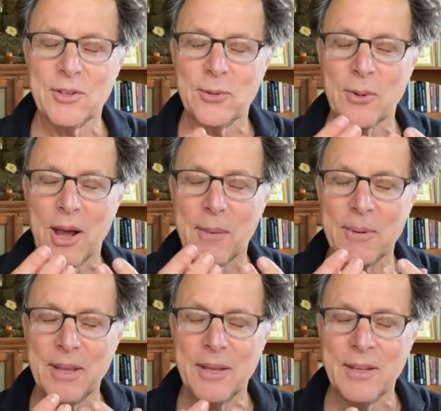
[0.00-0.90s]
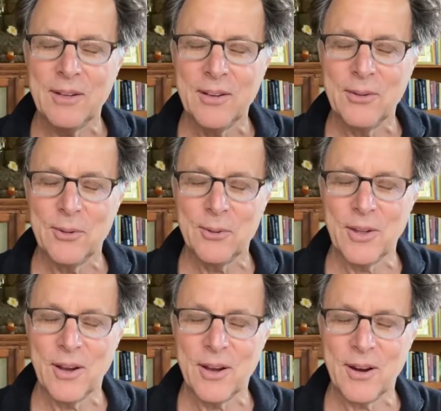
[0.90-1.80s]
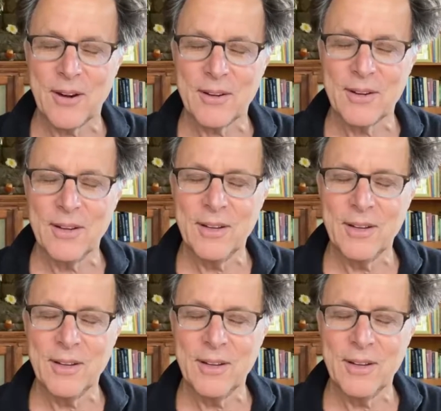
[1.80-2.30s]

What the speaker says: to drop into the heart,